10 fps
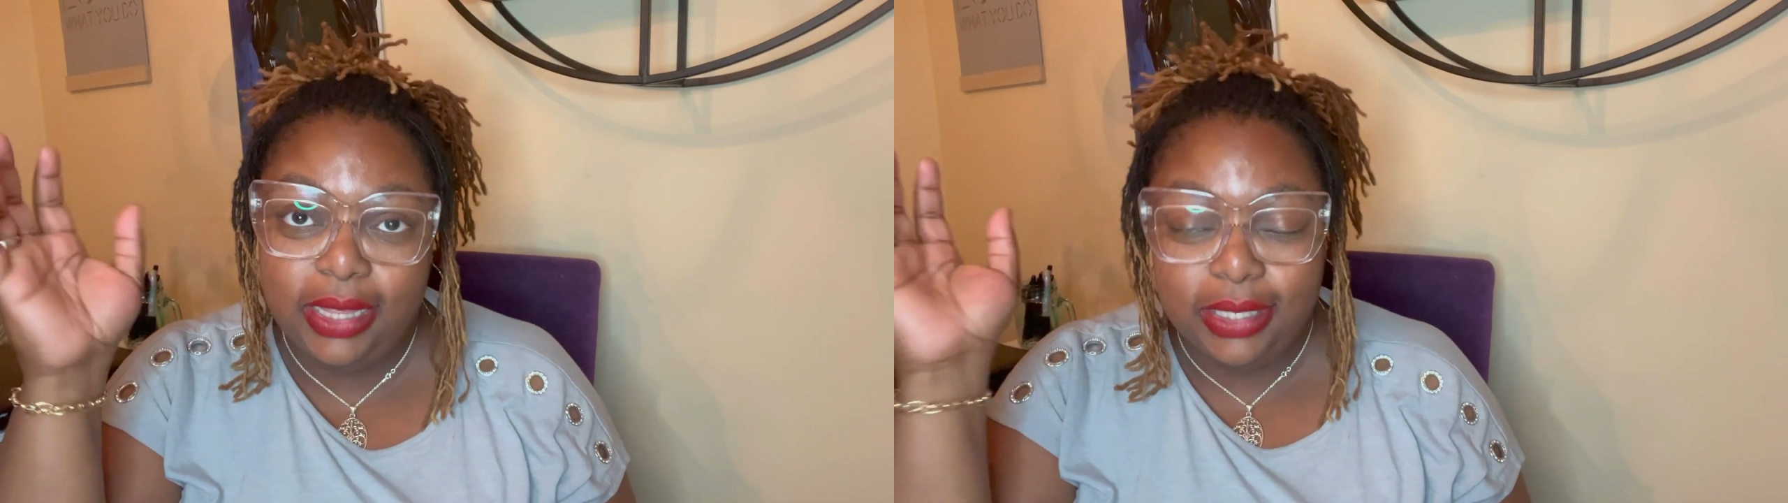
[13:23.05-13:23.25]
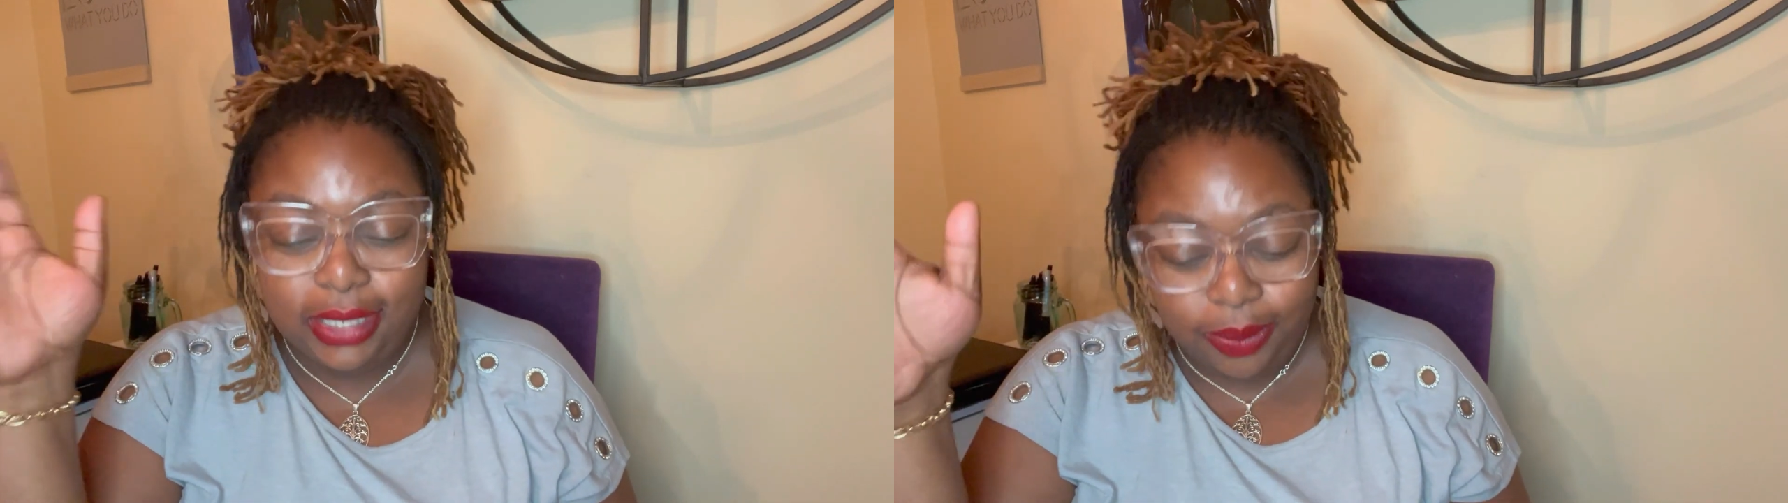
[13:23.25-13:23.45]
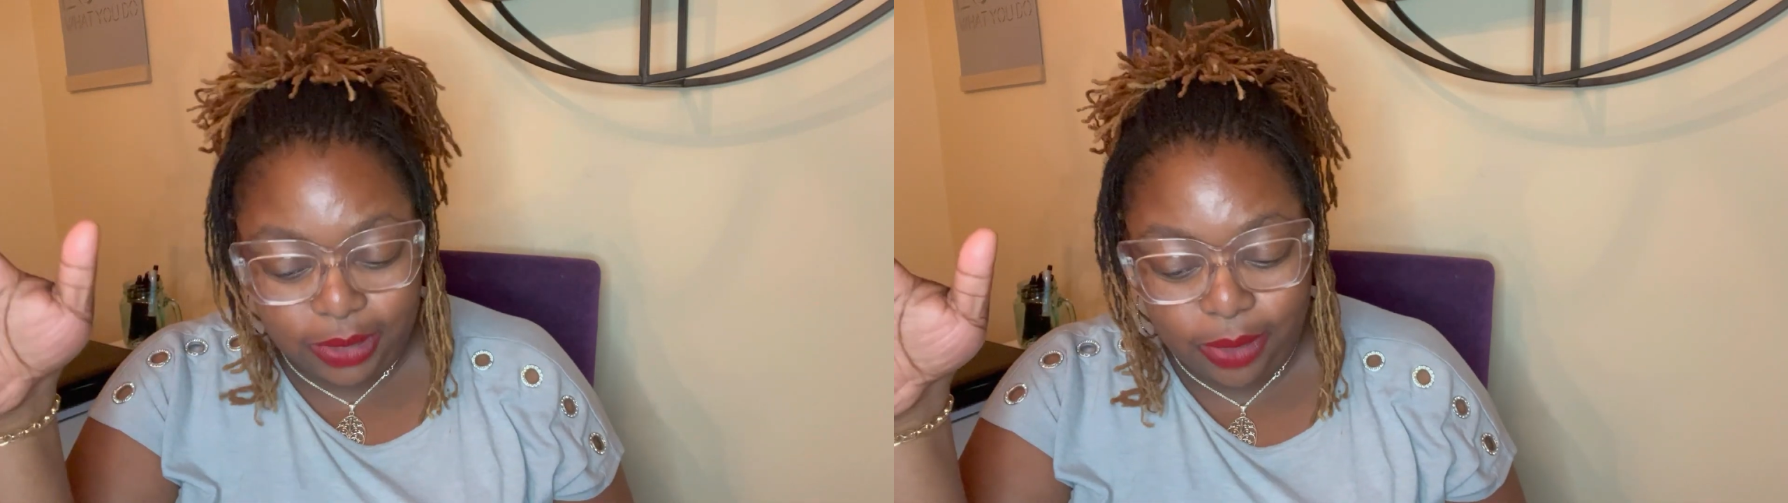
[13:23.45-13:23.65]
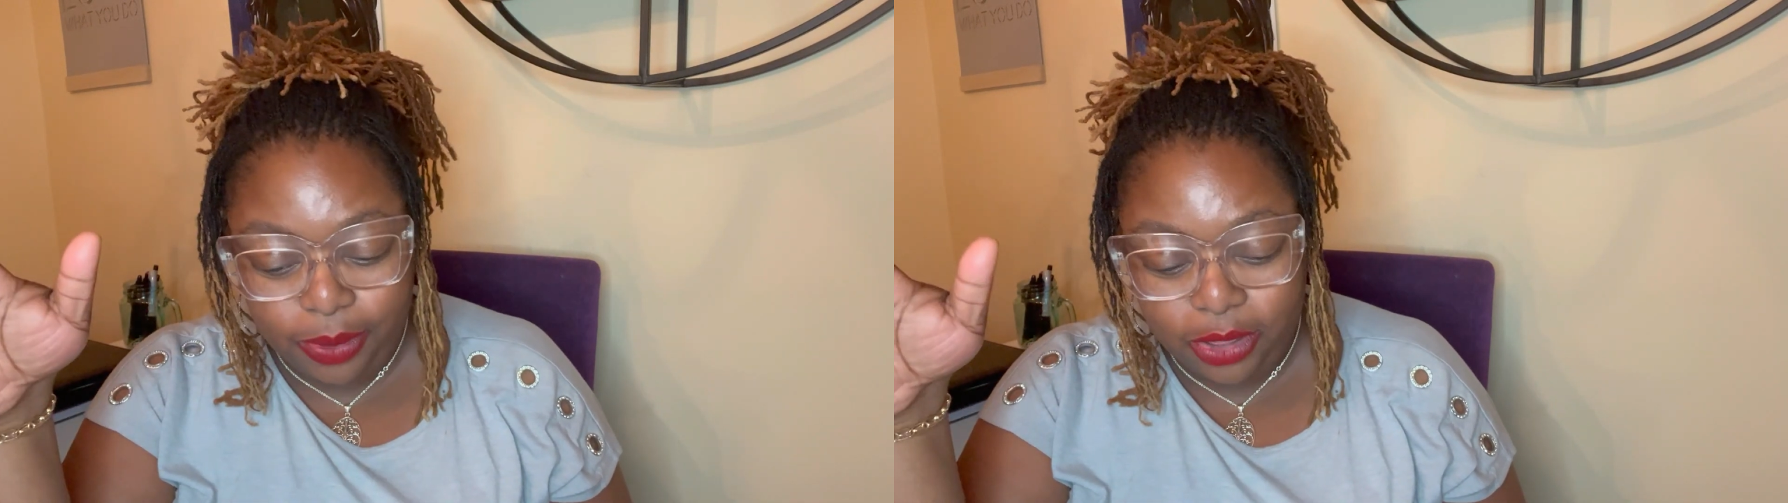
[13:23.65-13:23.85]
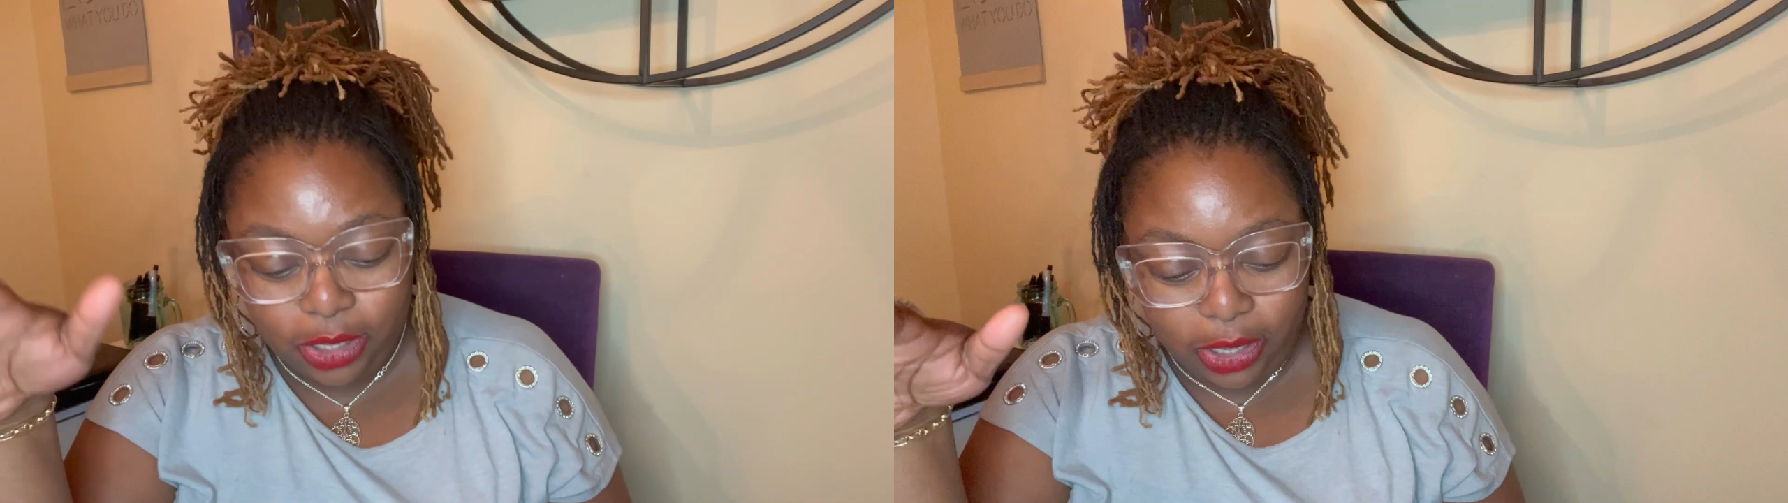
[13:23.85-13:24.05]
and
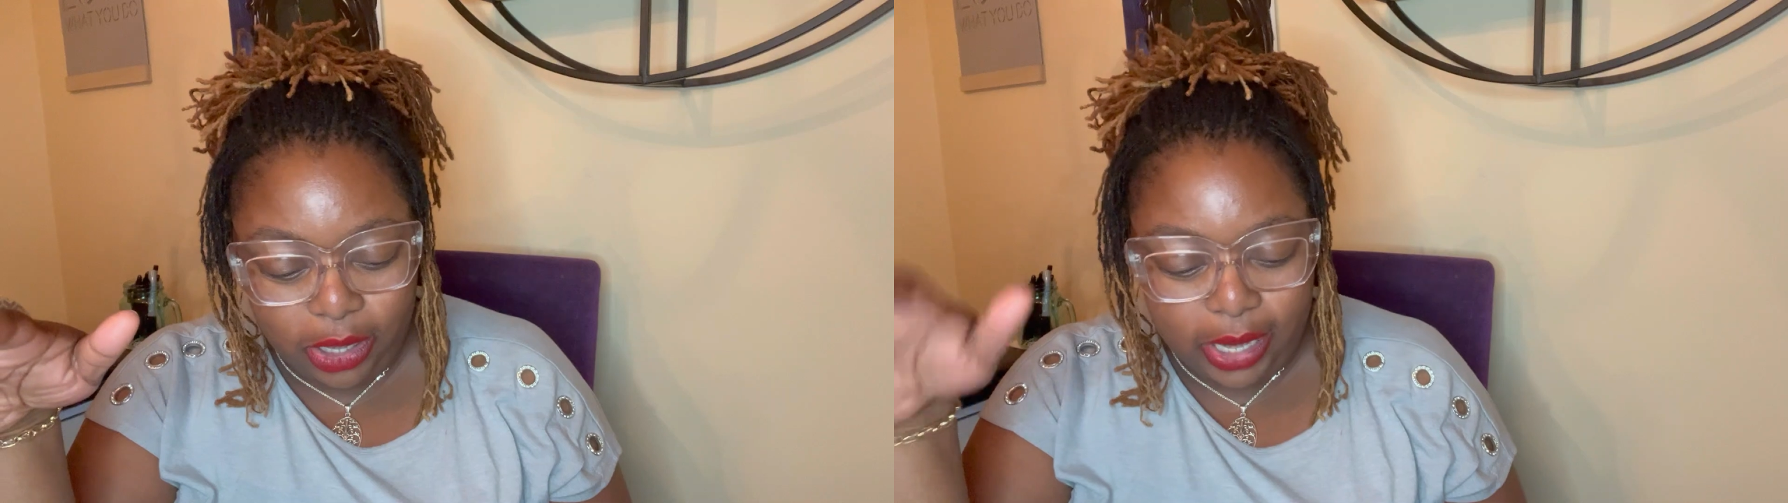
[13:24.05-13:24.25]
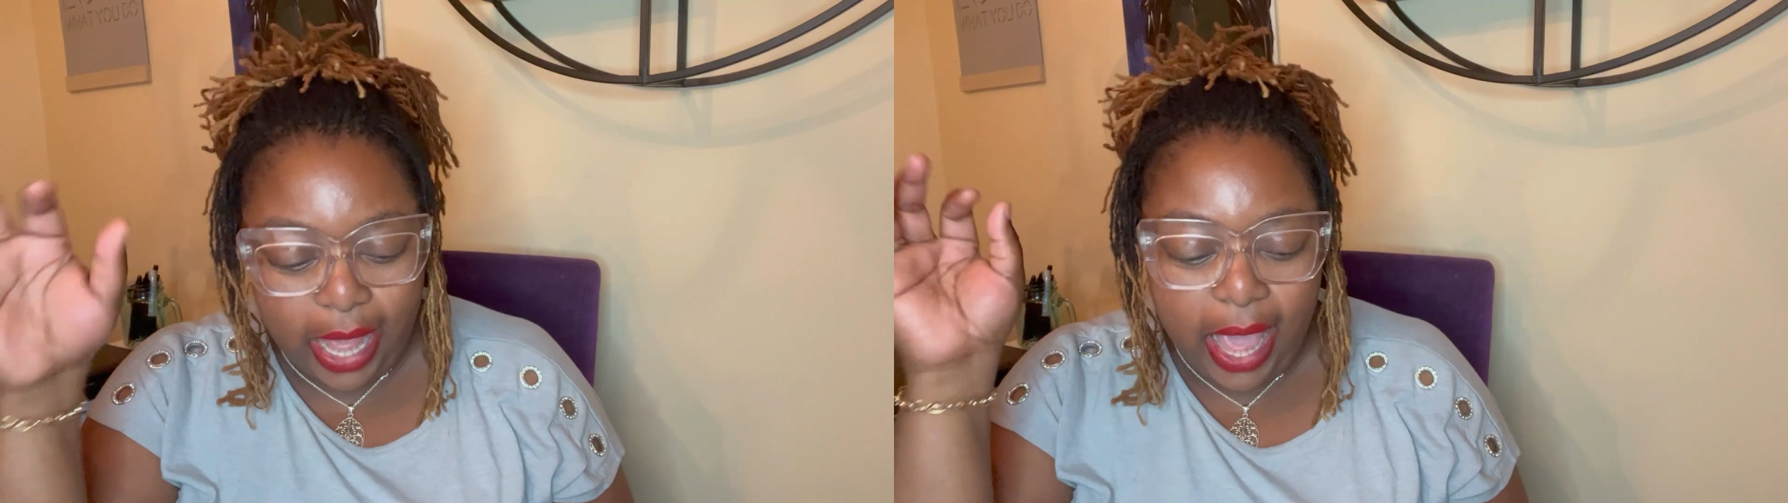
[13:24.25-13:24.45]
September 3rd,